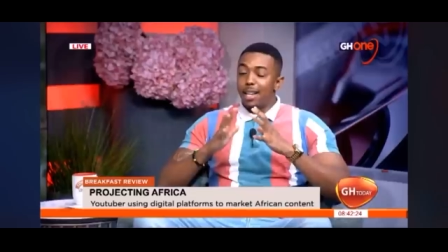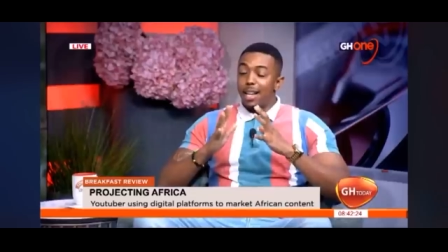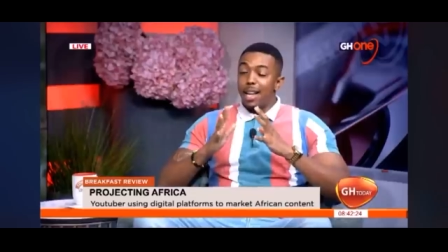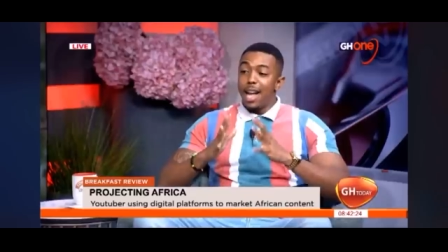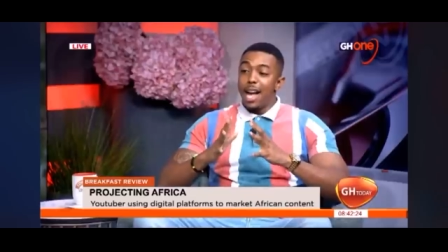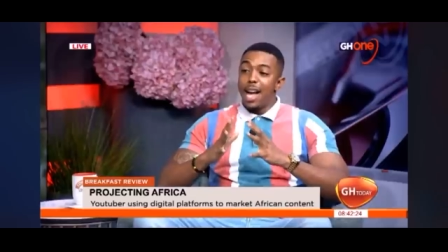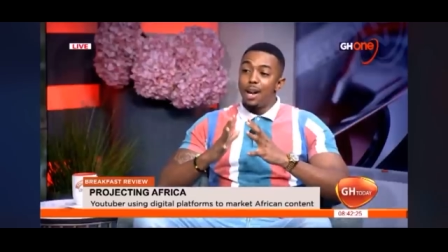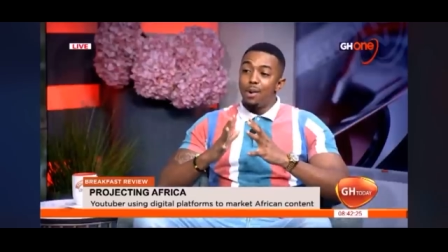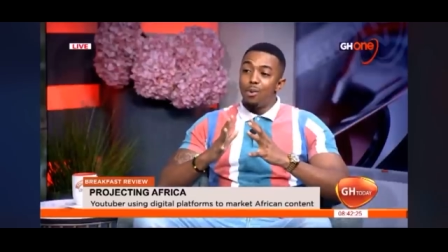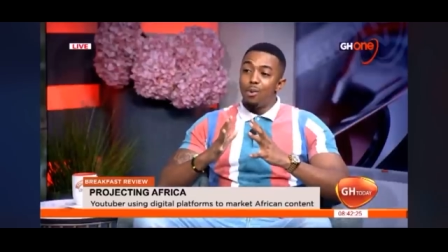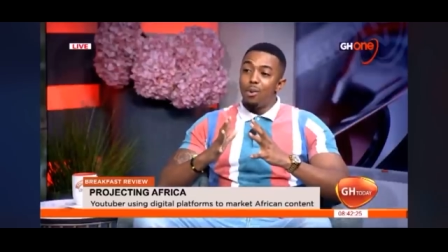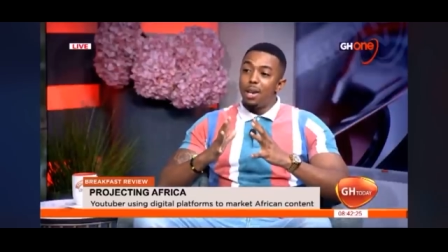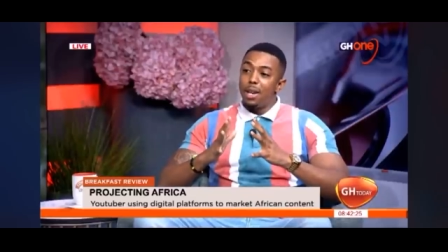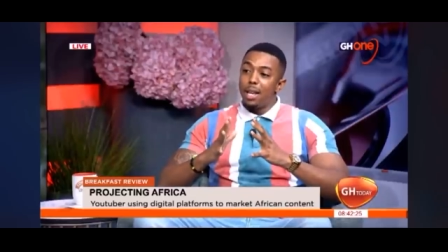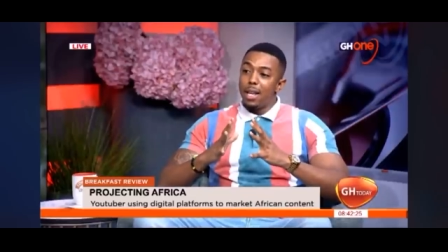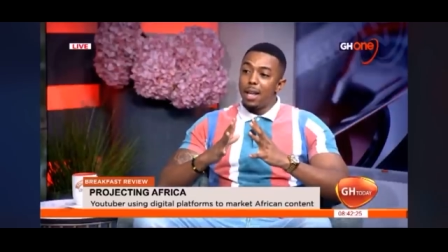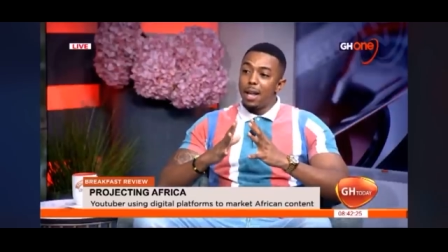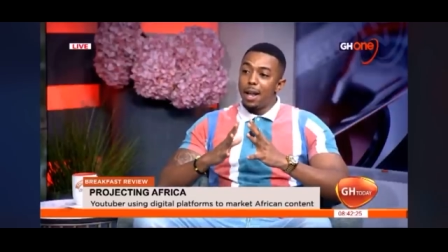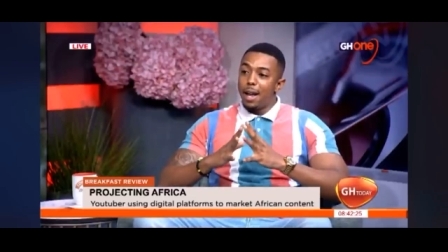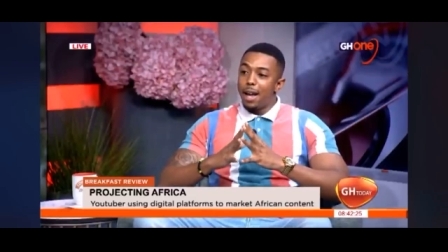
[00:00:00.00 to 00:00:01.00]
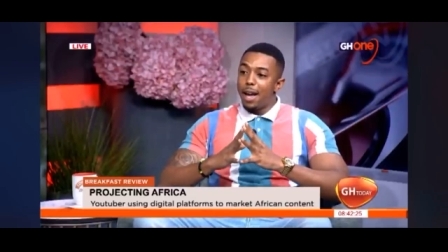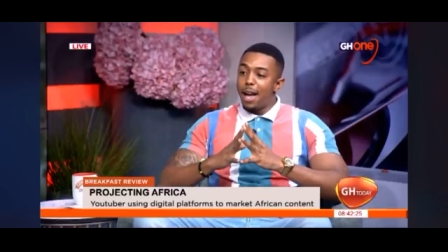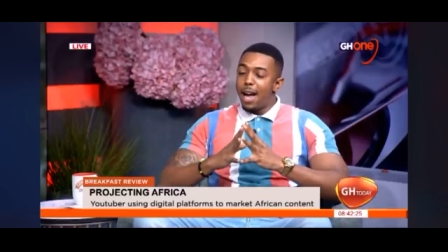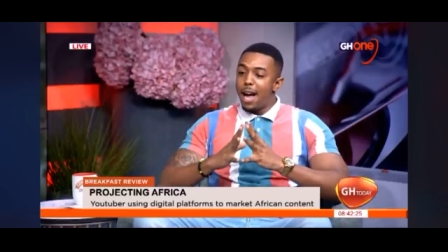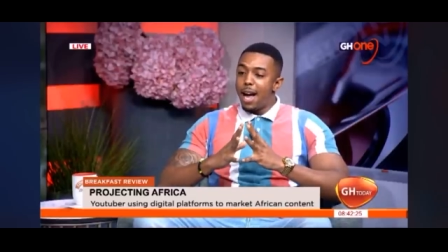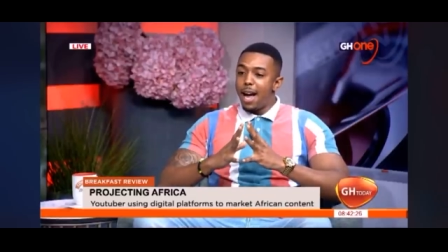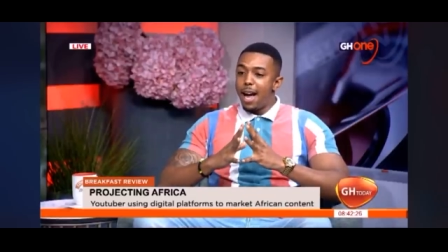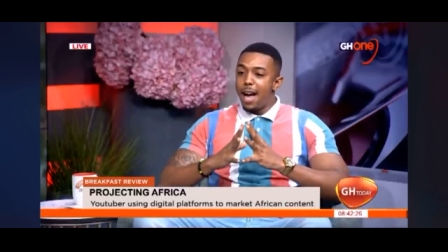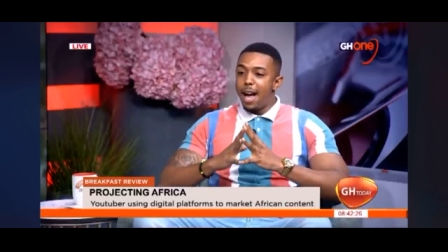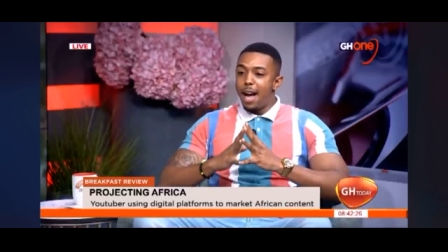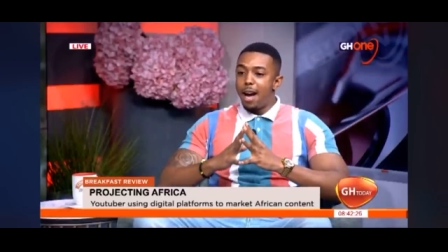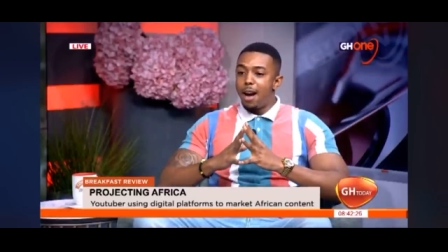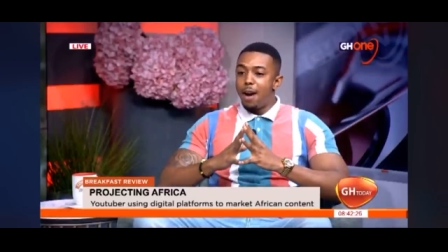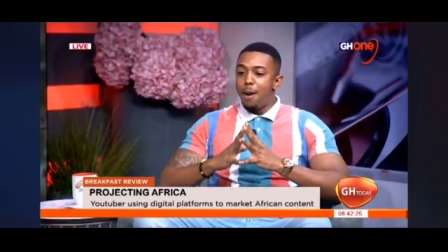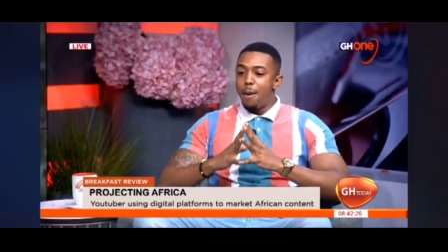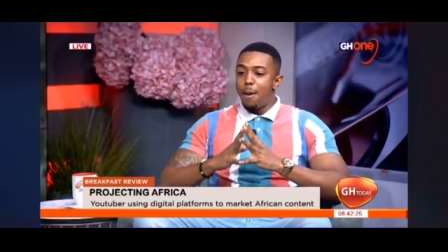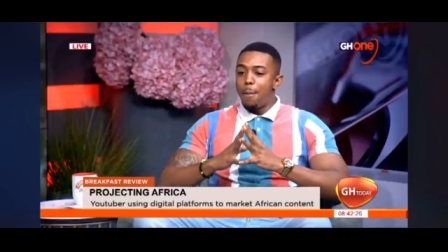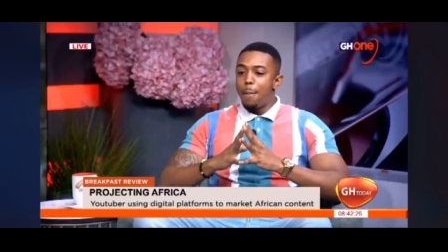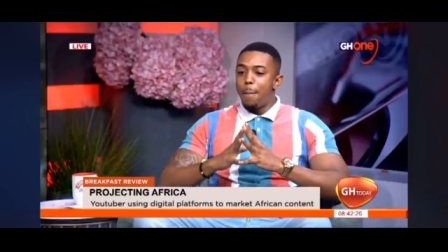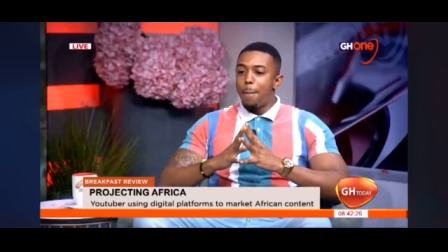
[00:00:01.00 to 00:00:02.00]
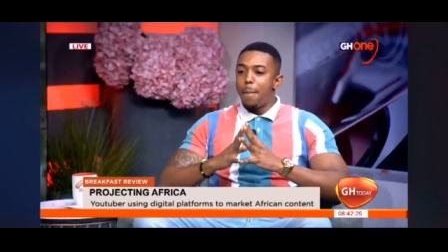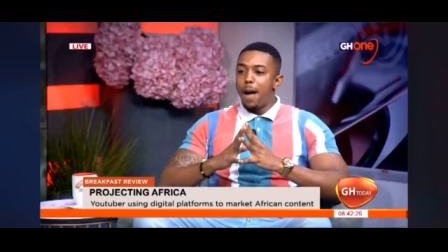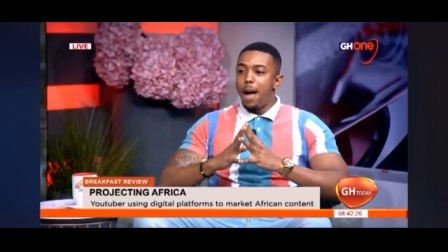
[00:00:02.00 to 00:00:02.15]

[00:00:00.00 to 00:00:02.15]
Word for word: God willing, um,